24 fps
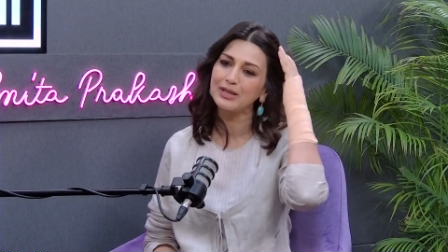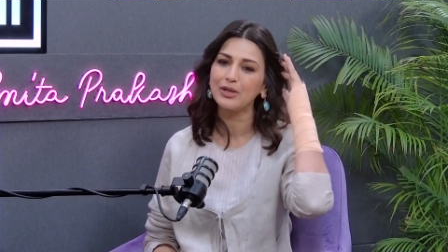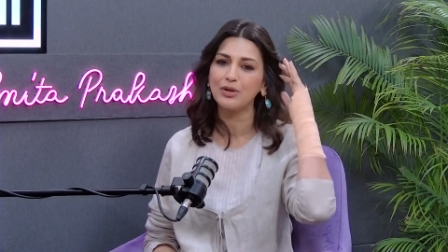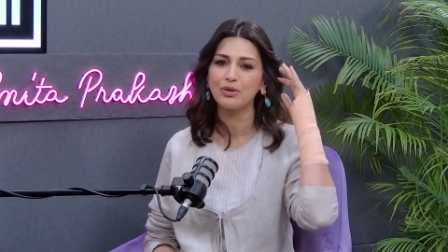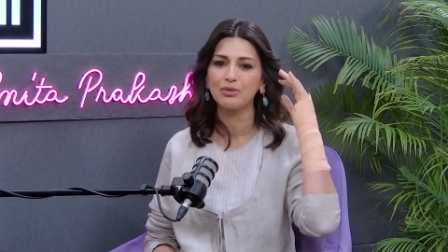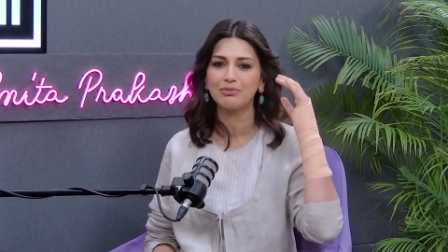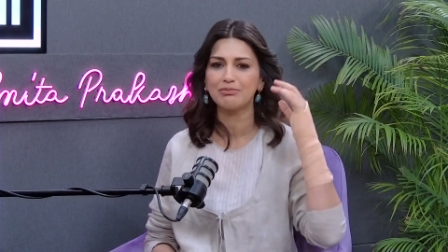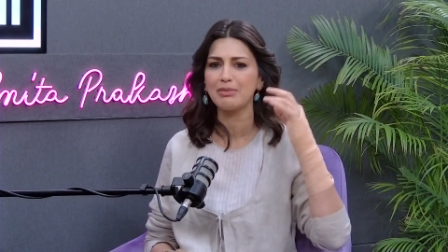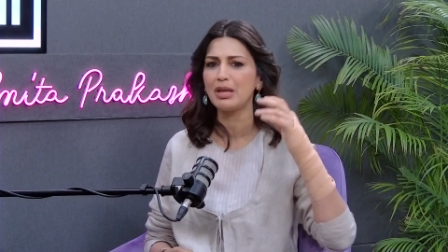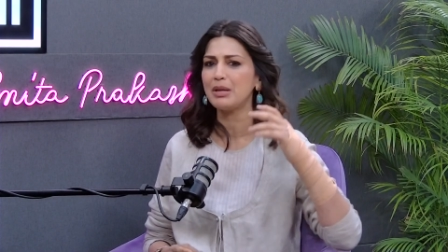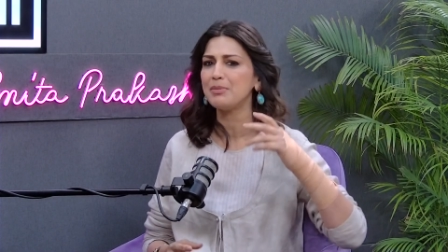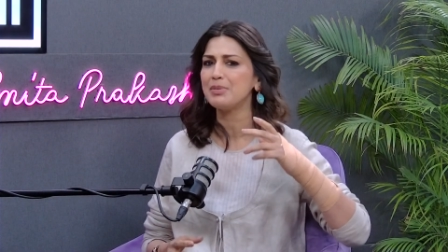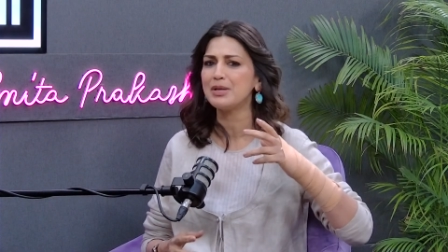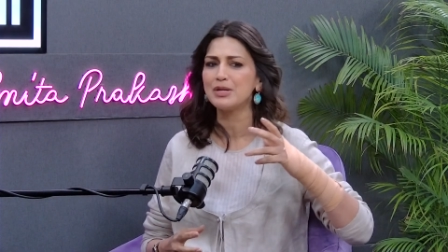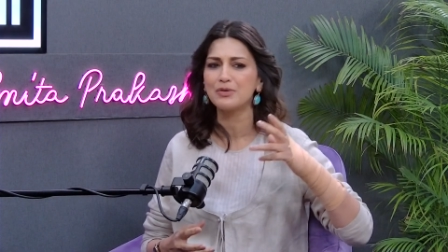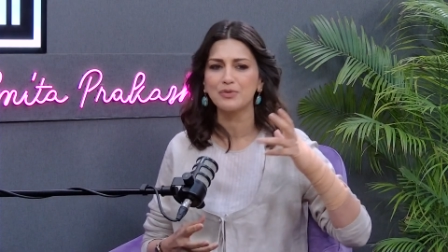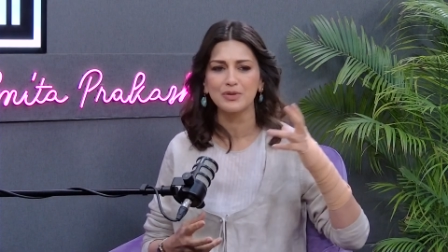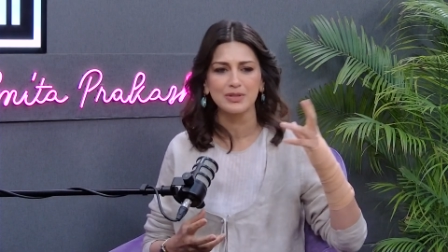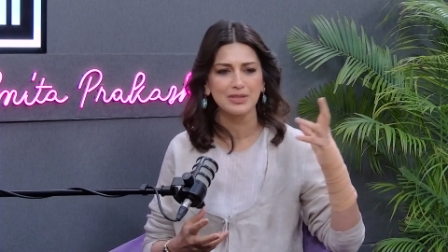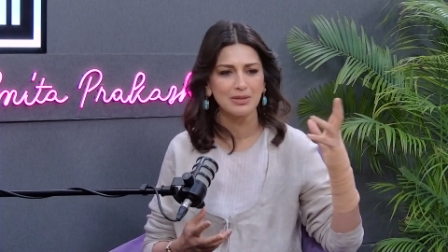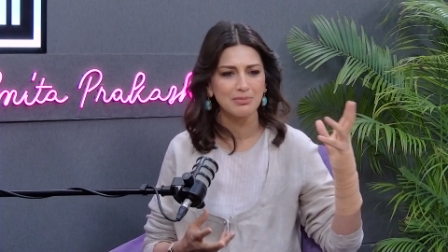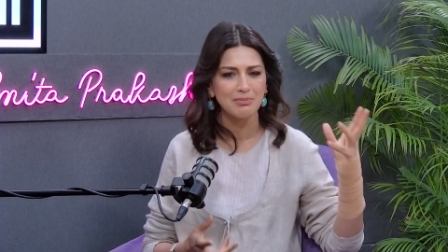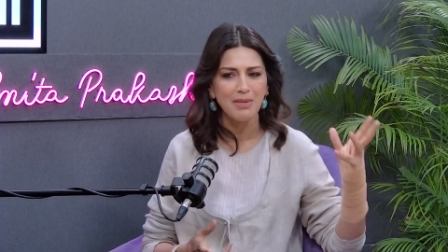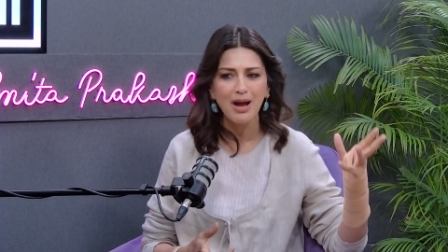maybe it
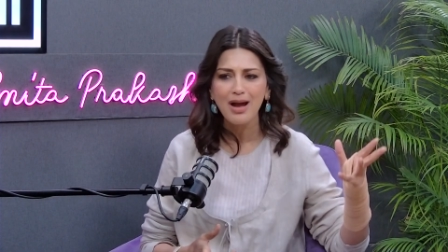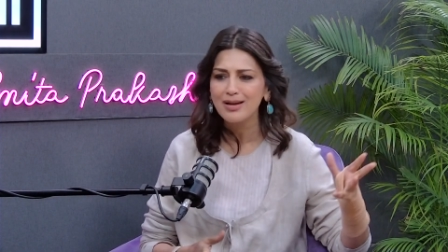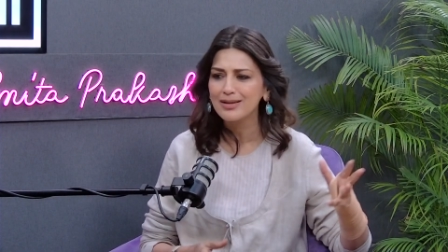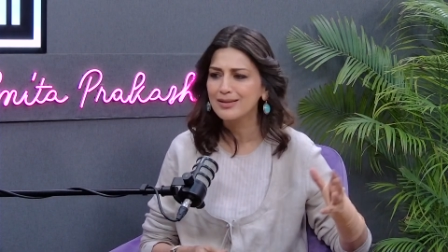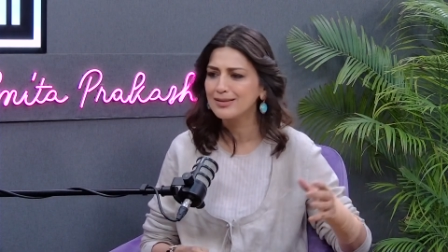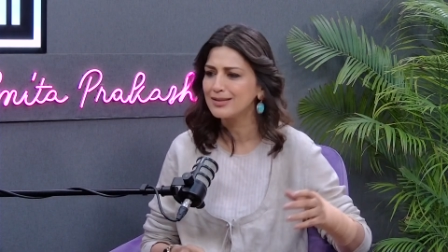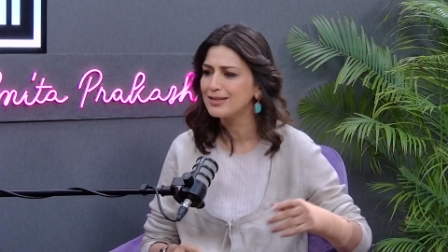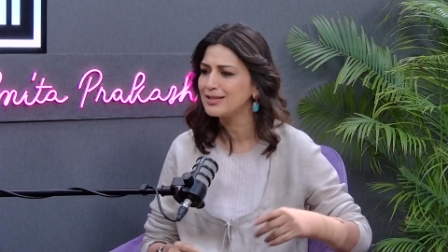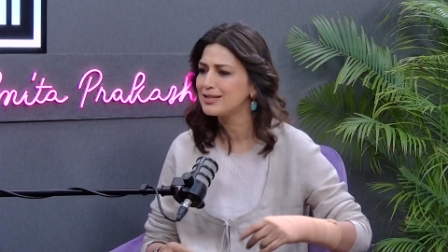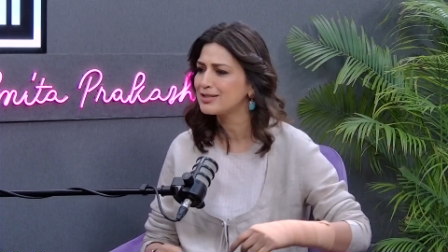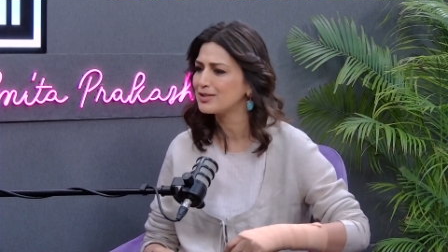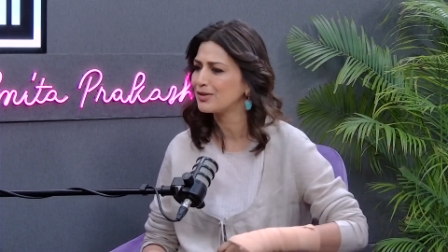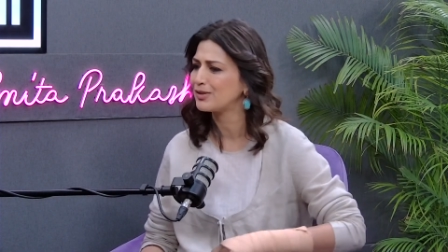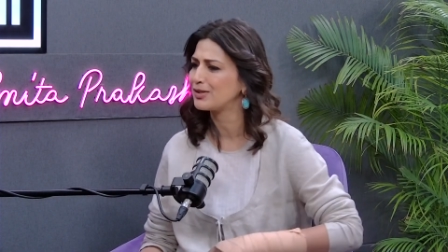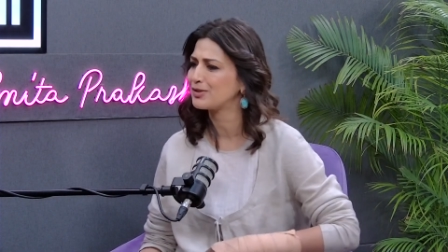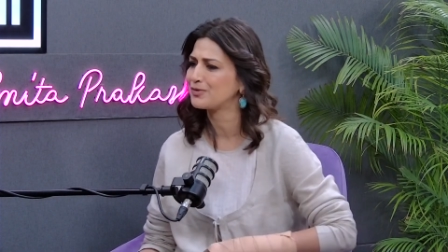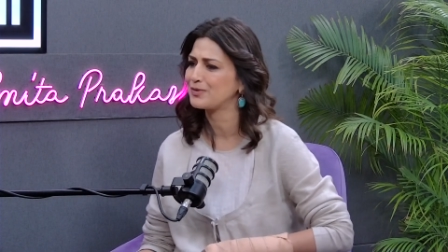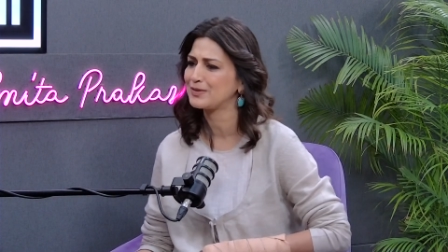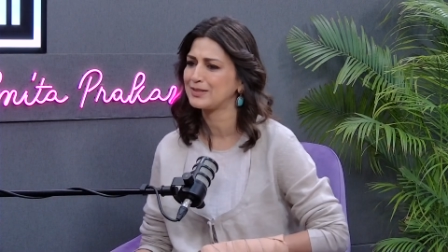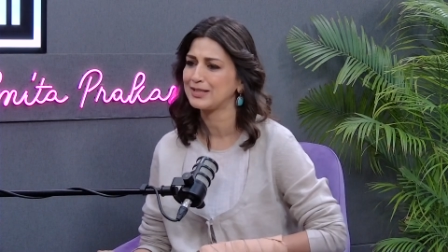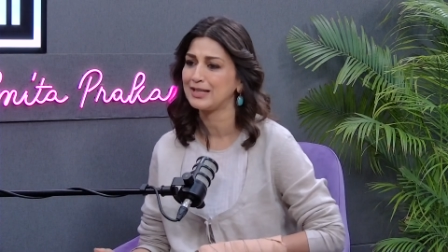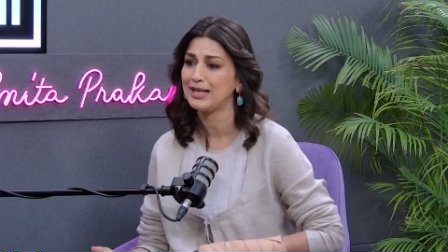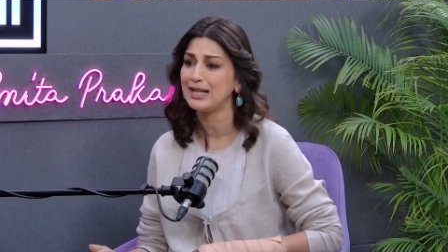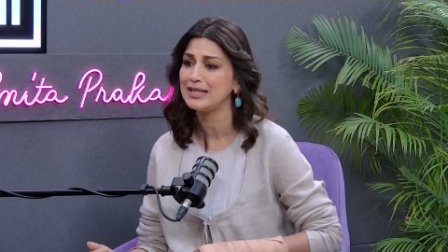was a Marcus or it
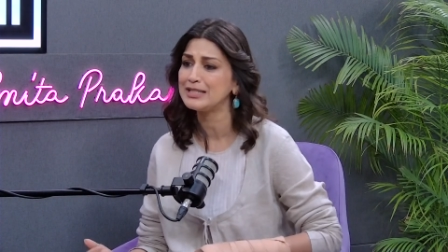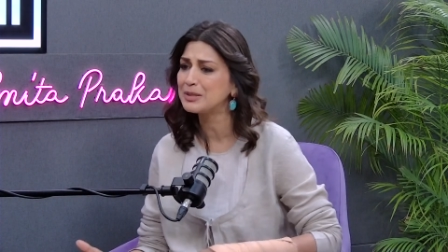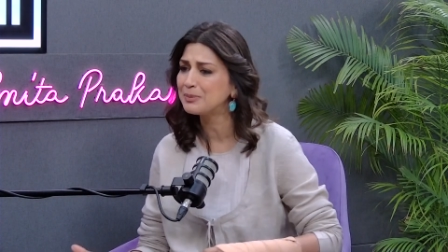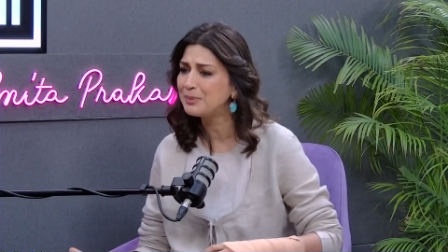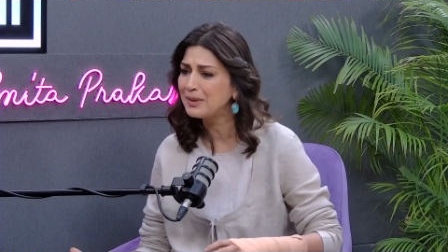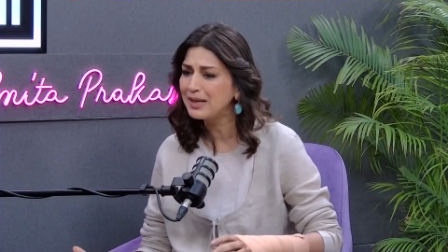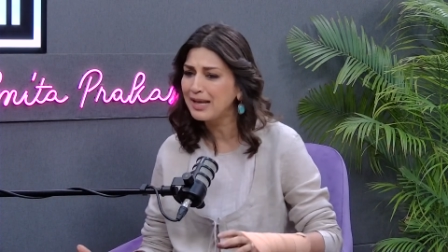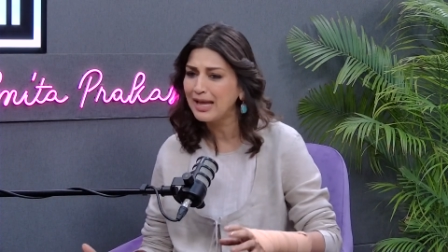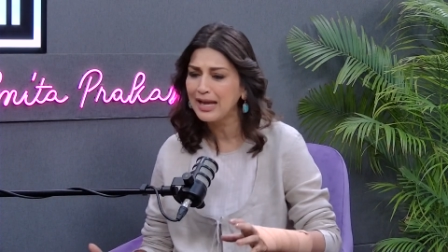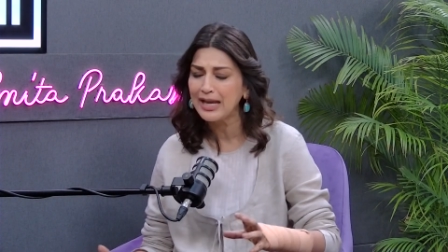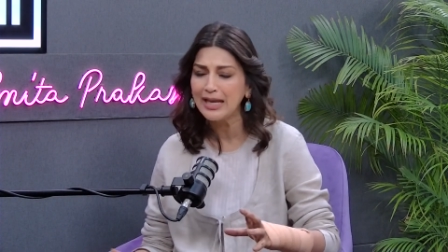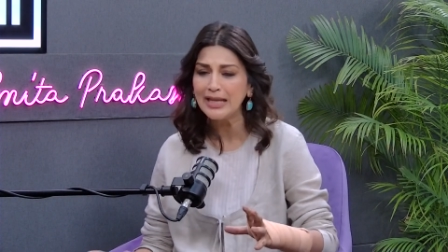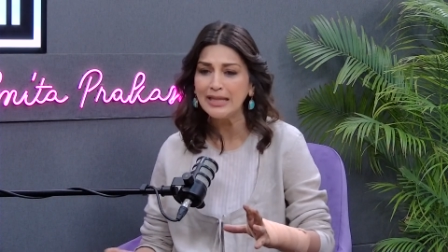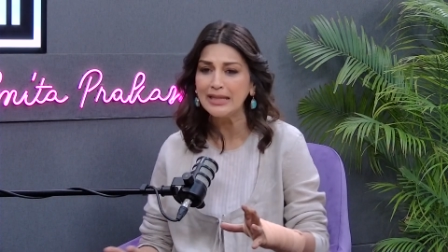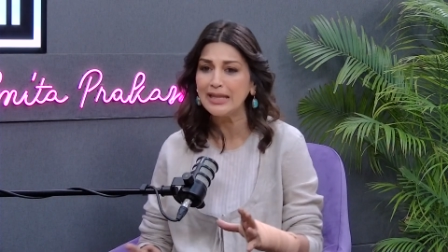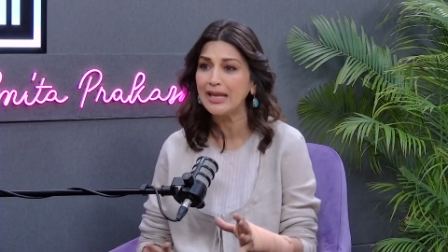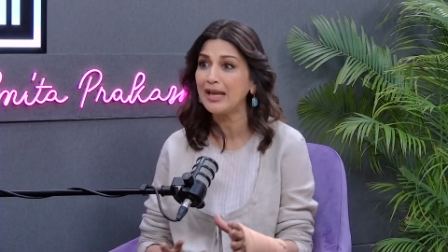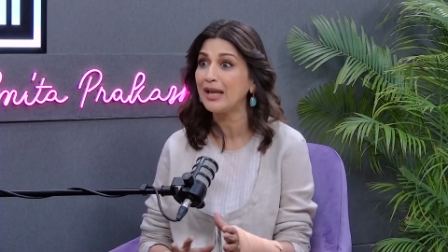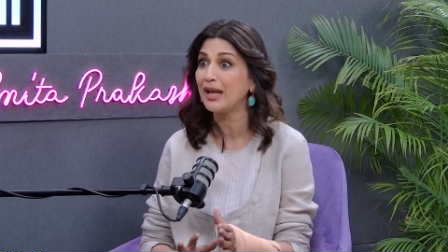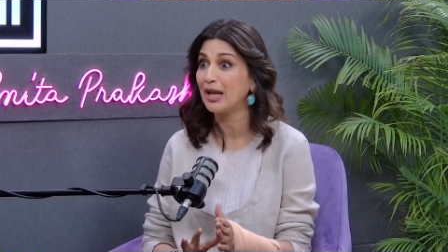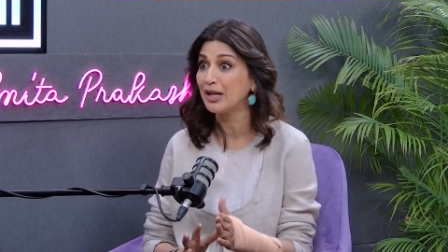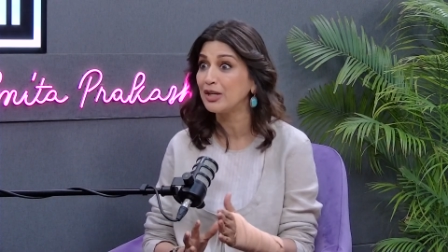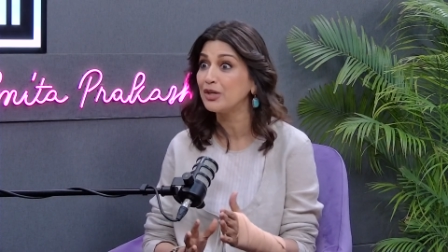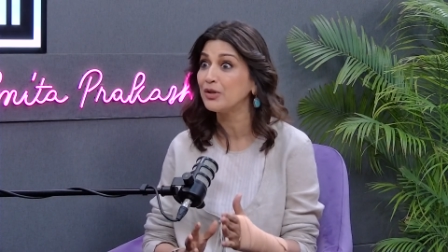was an Isabella and
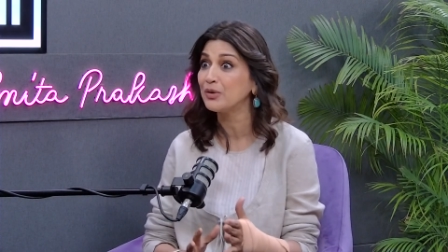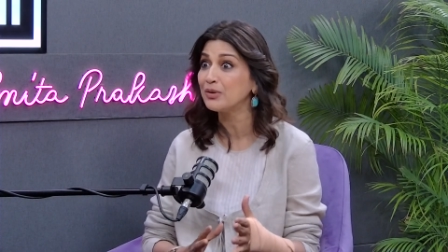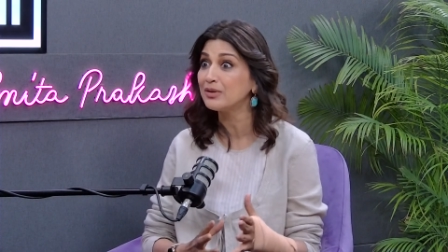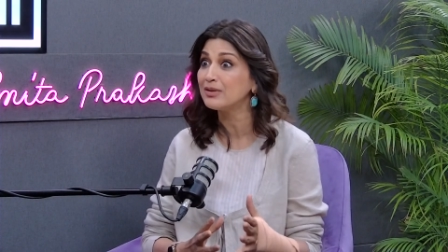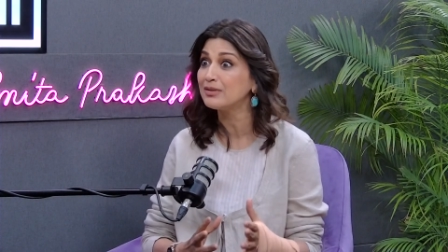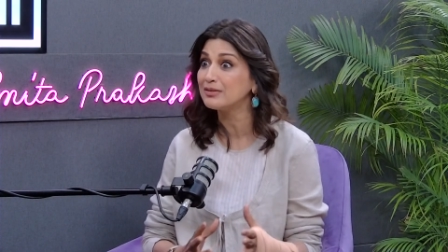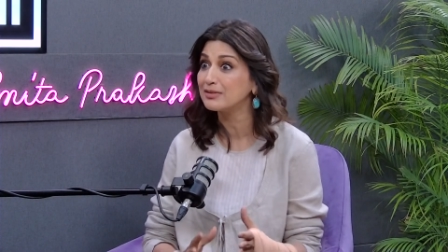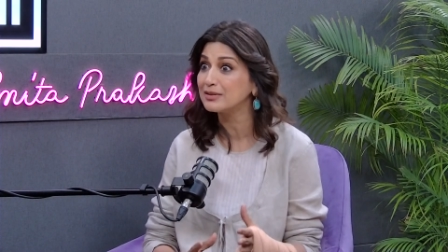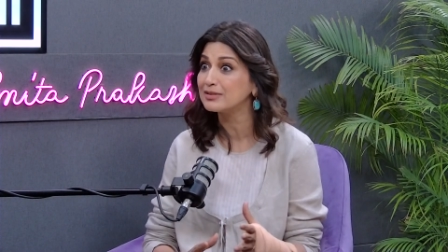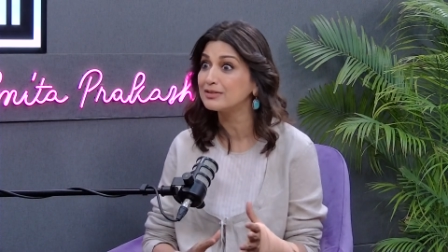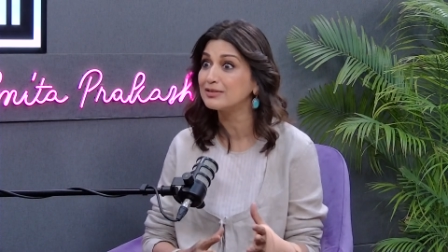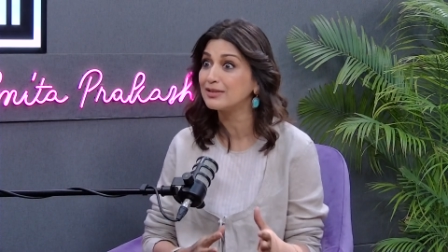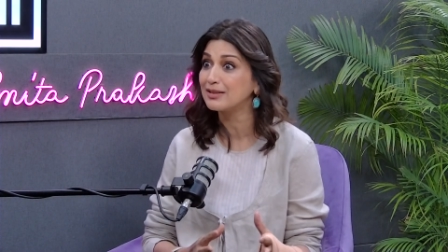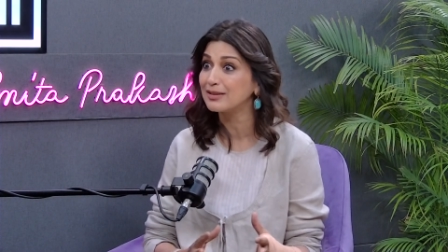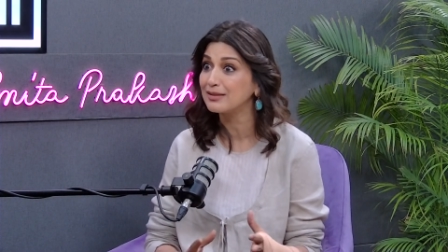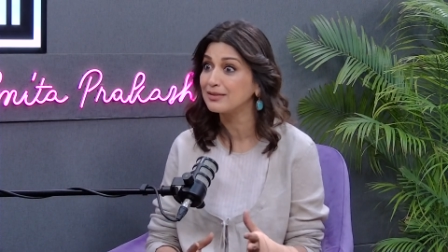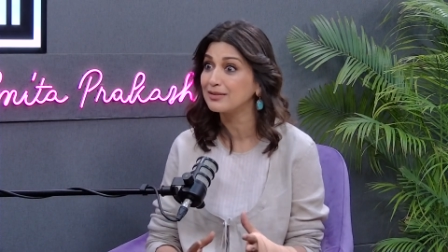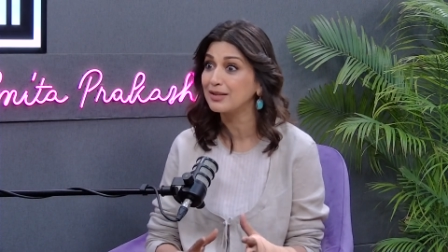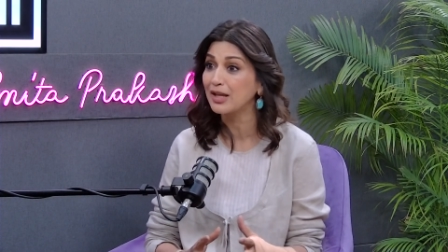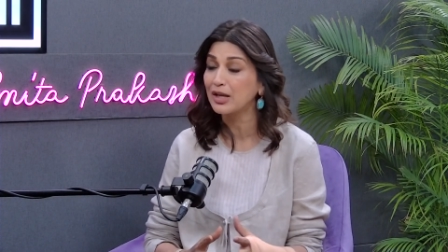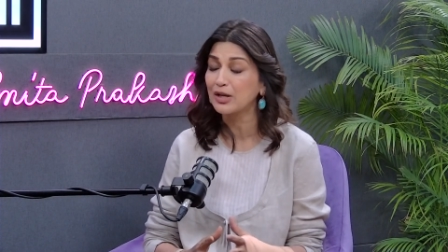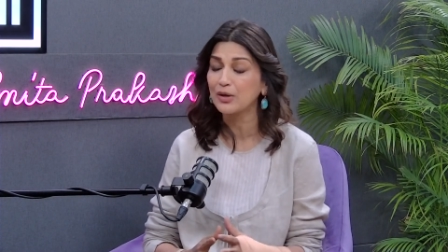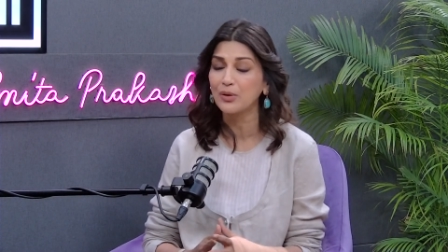they